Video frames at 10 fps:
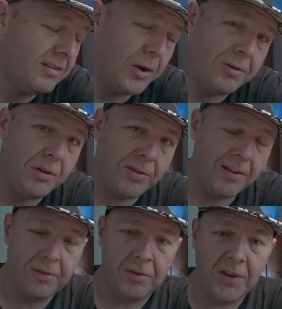O2
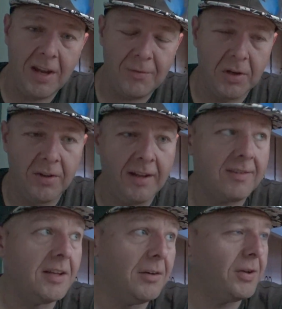sensor safe and all that
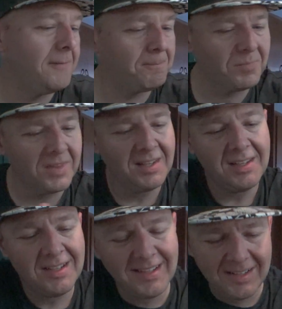stuff.
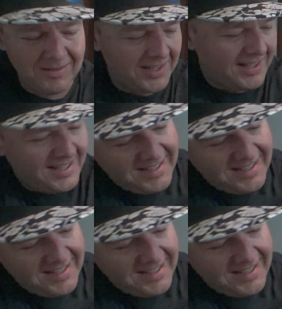But